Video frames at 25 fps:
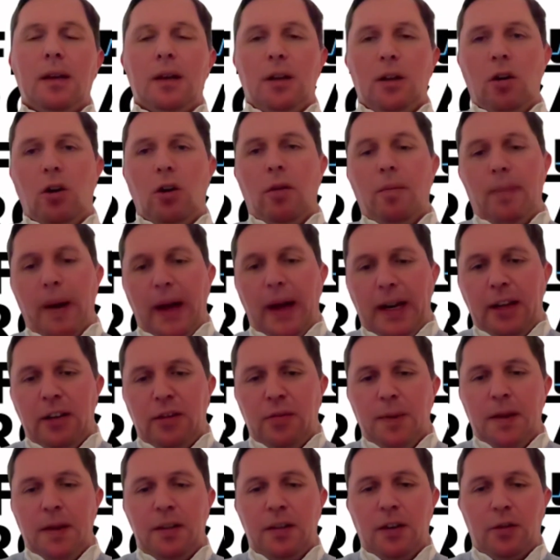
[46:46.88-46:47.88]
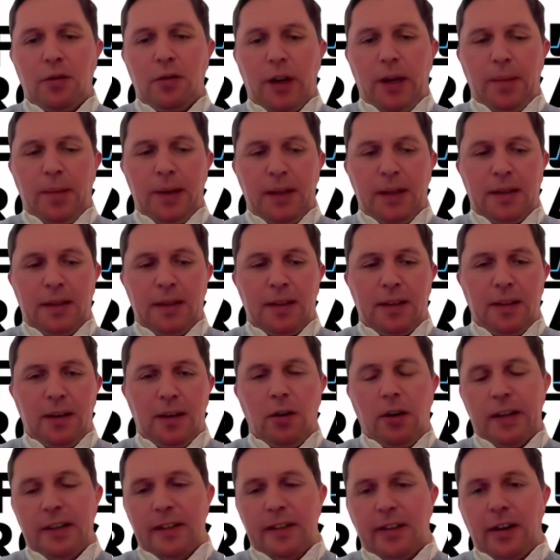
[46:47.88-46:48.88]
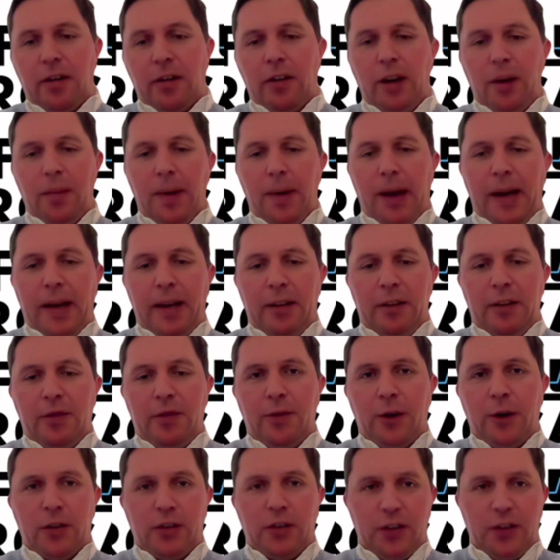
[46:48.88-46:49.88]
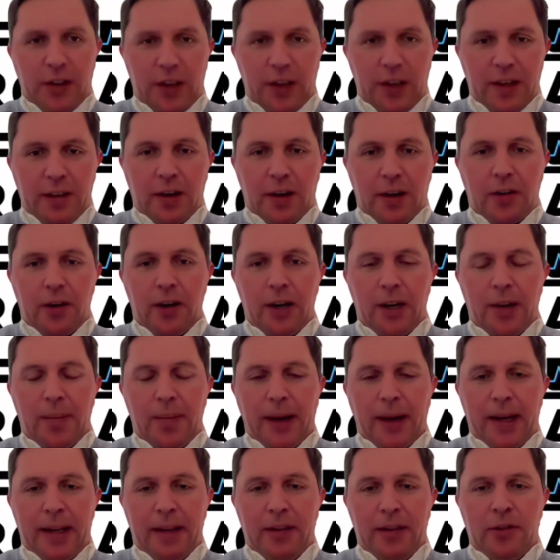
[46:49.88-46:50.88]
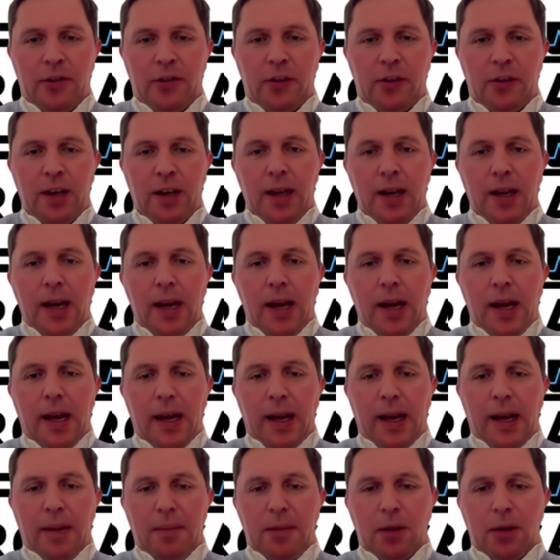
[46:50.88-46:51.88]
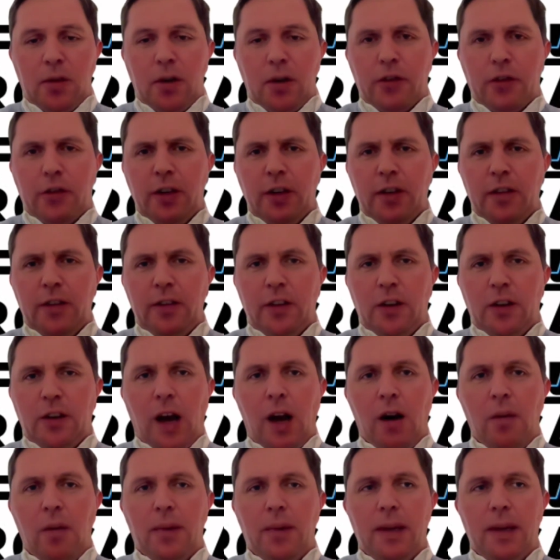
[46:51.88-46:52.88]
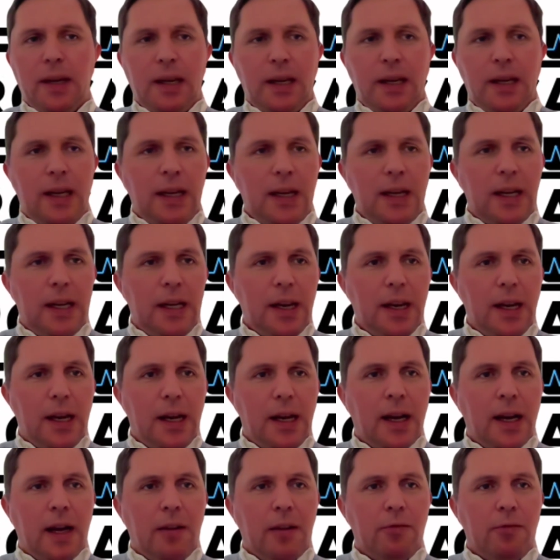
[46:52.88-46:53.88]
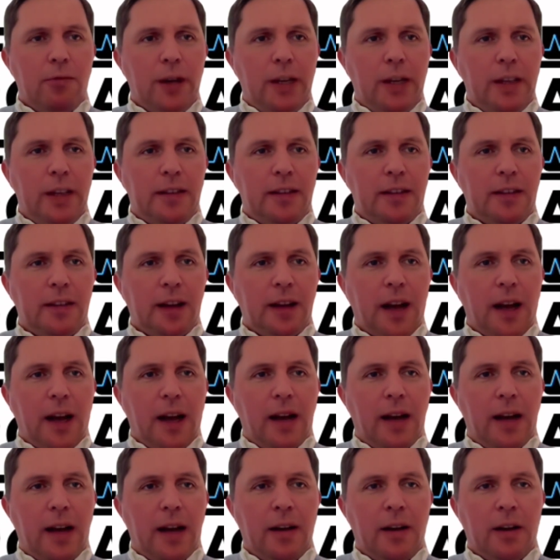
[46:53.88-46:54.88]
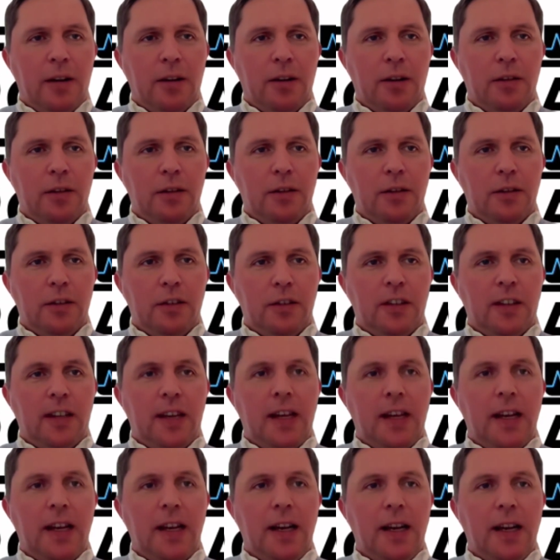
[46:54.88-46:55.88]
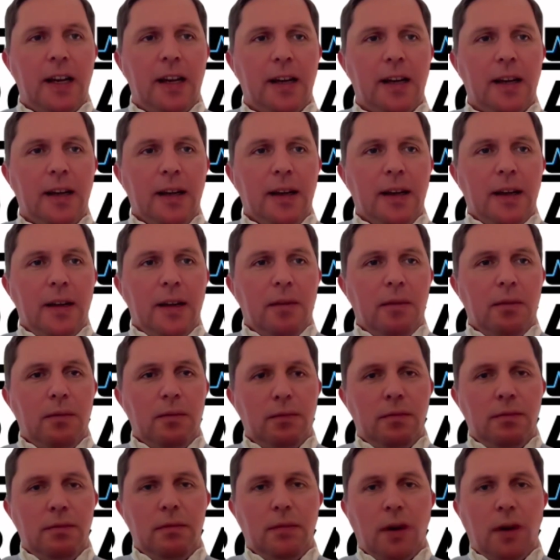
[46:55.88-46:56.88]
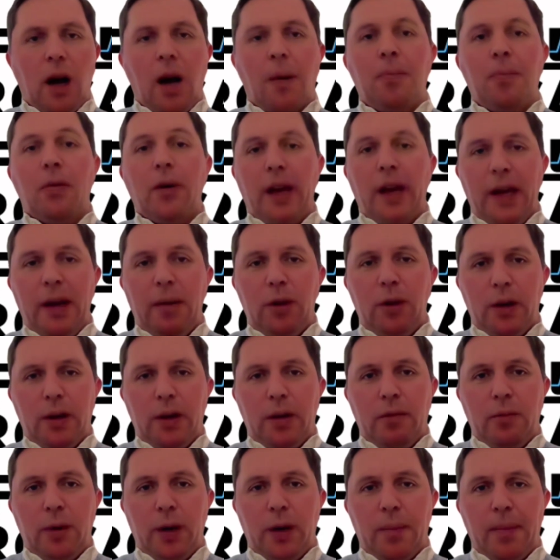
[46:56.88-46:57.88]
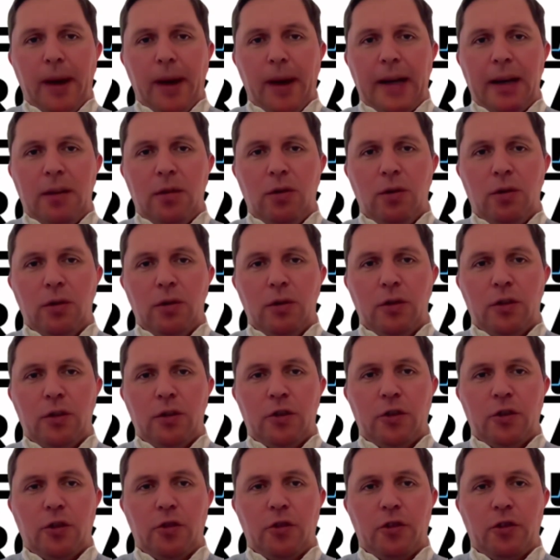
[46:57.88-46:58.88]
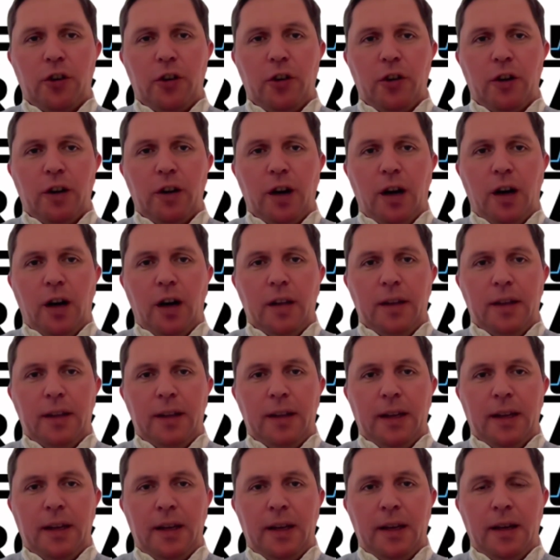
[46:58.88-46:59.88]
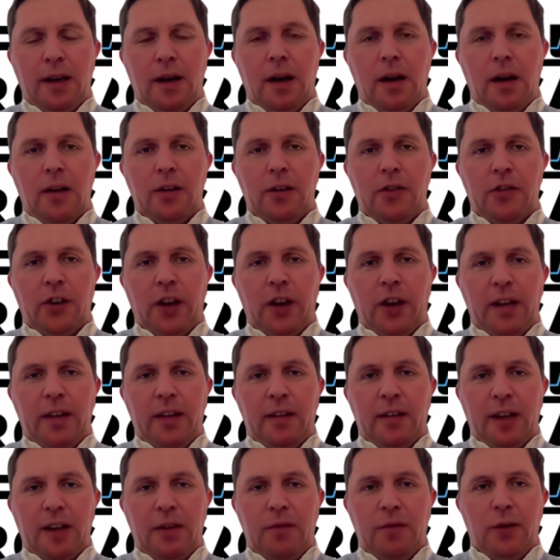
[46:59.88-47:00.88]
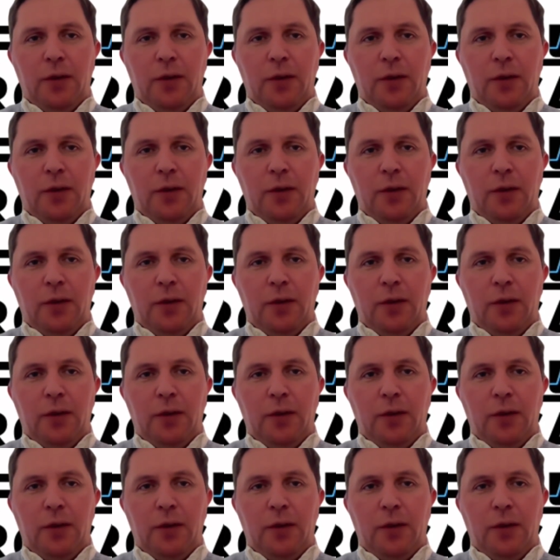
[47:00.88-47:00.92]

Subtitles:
know, management agreements, you know, externally managed versus internally managed. And the question is, you know, how many REITs are still operating with a Manco structure on the JSE